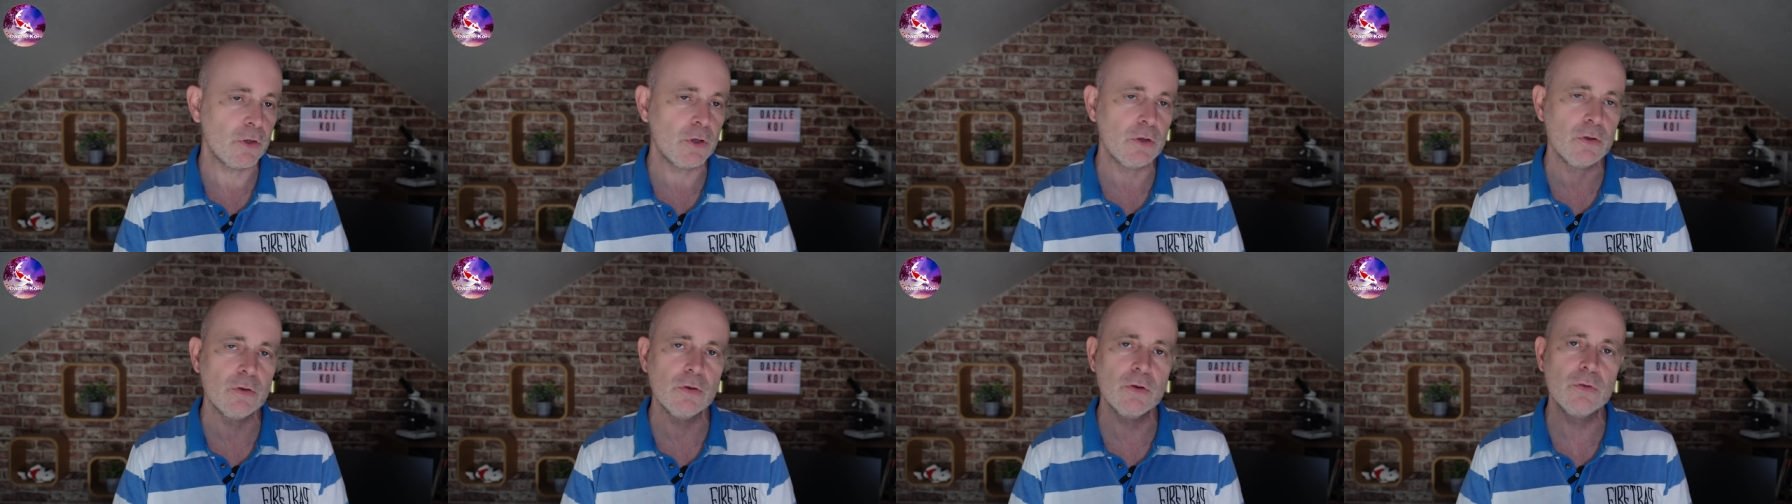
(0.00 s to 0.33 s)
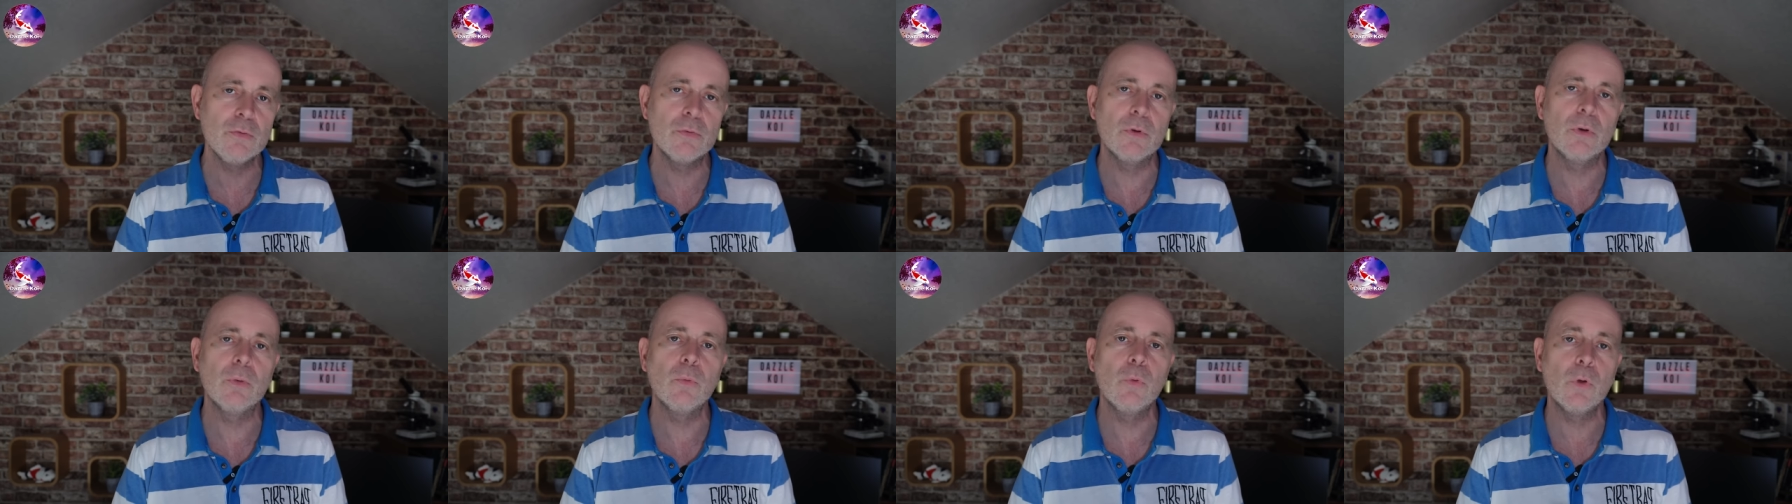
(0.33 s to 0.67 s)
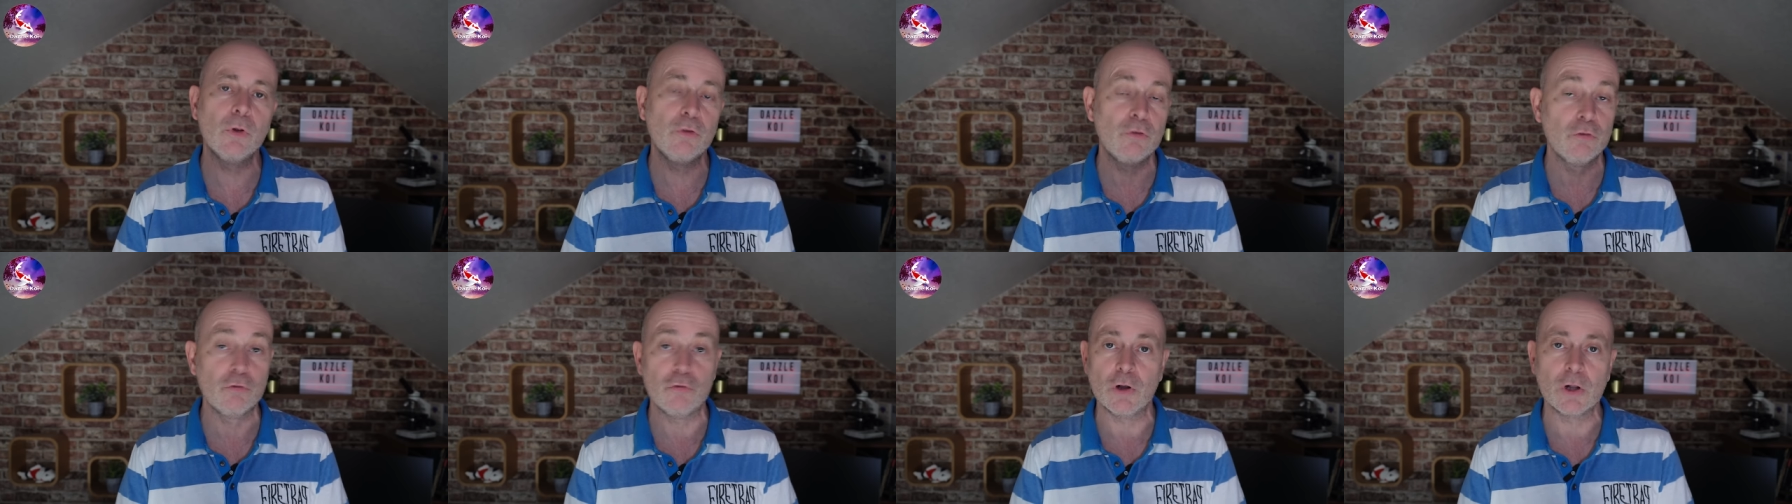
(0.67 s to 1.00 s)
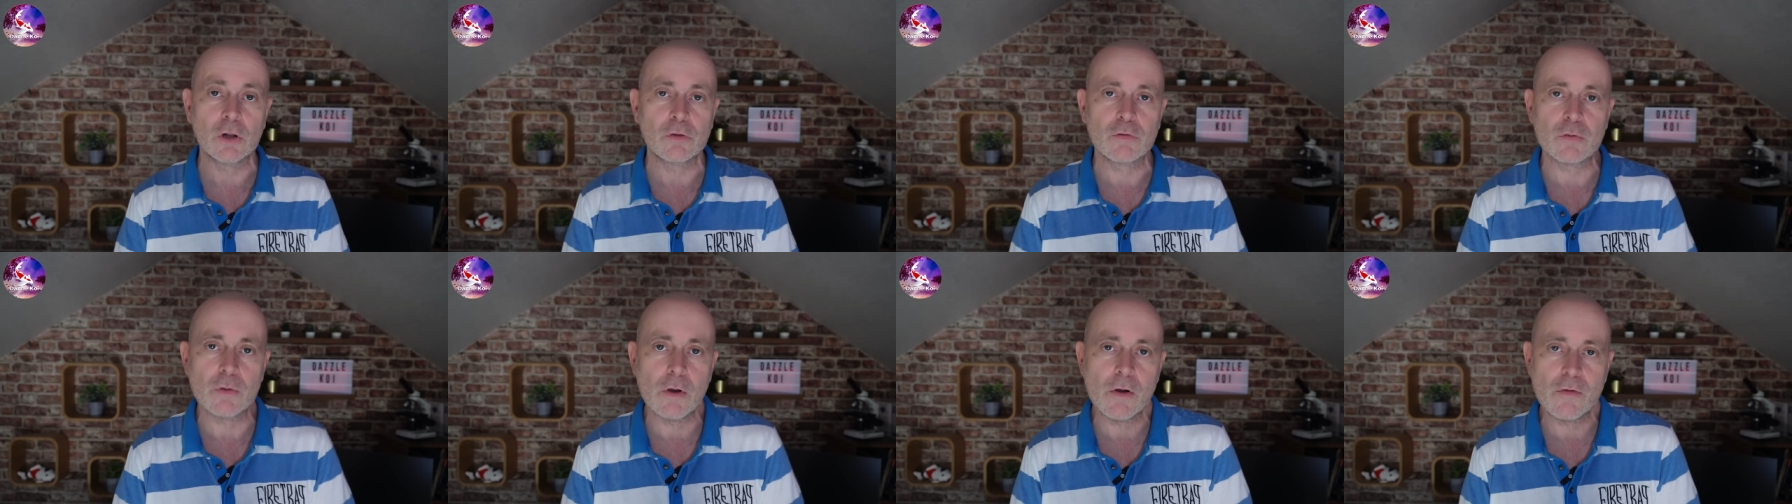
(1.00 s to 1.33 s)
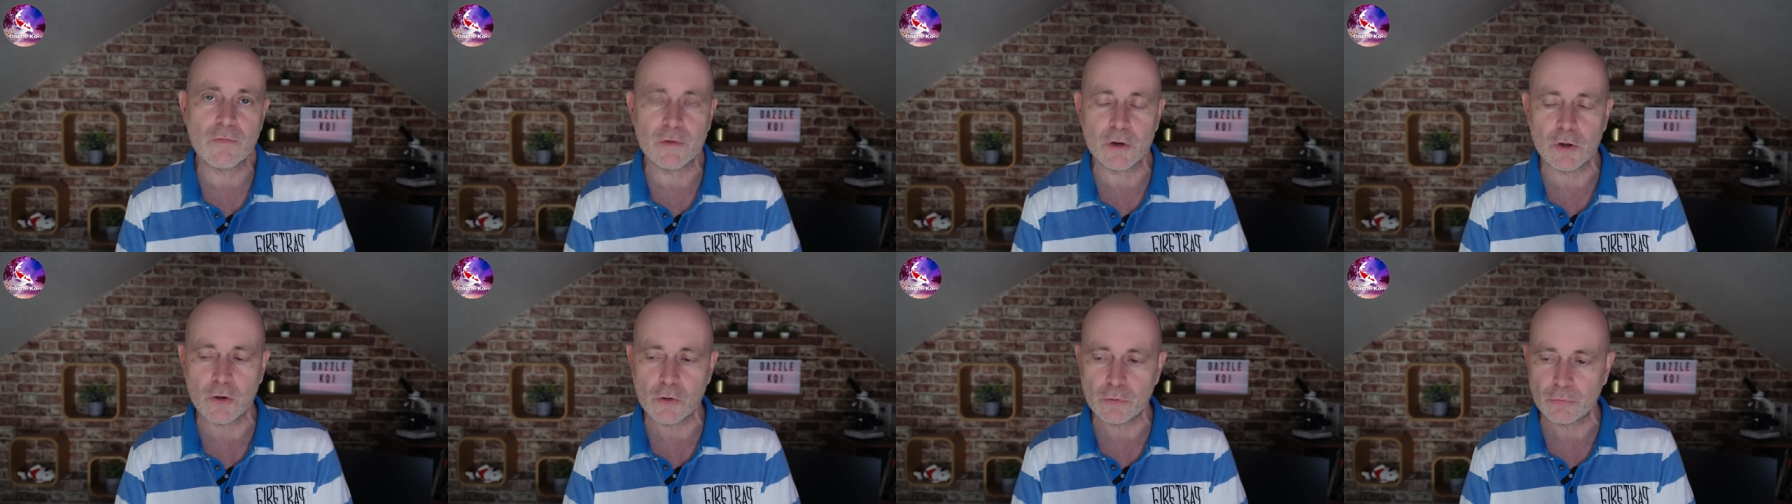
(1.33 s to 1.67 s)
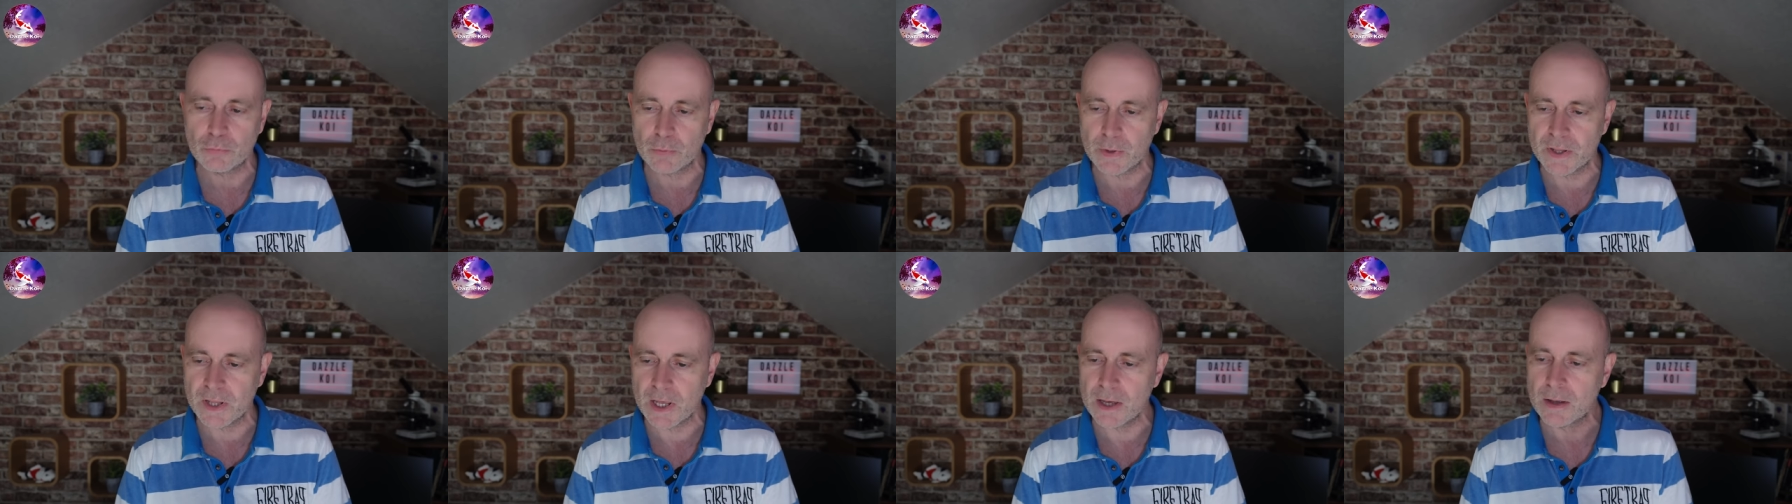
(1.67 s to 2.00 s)
You would struggle to
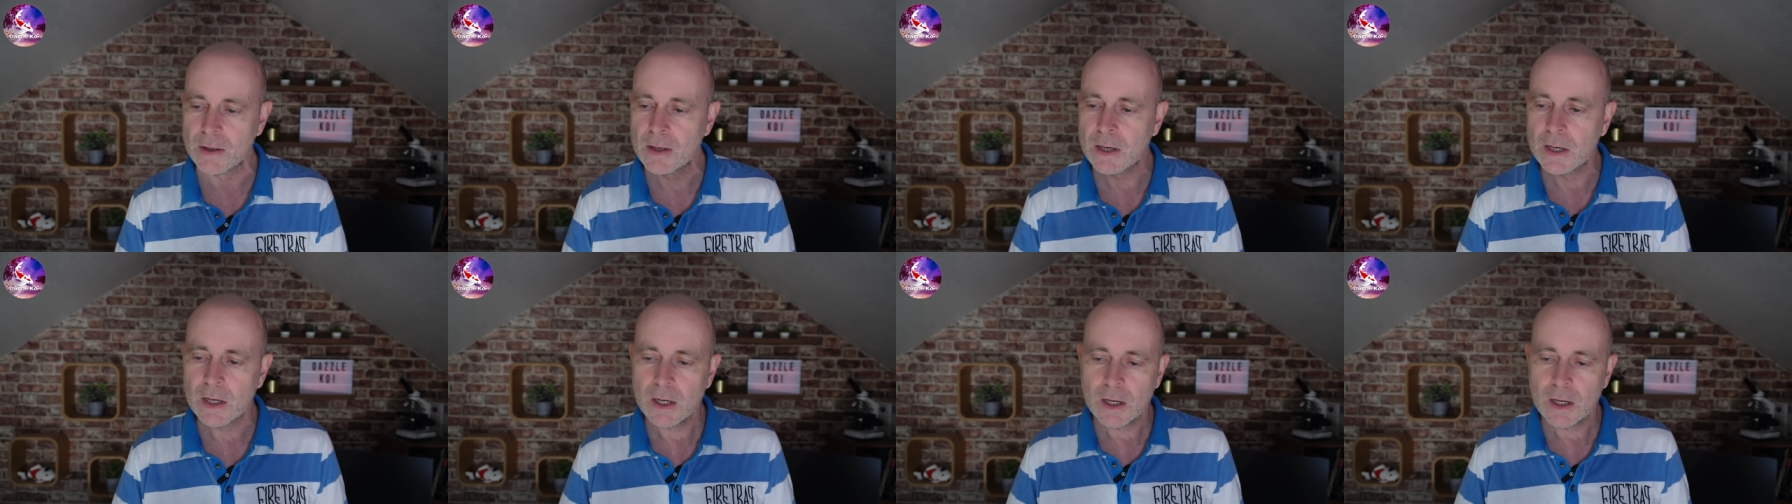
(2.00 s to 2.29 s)
overdose with it.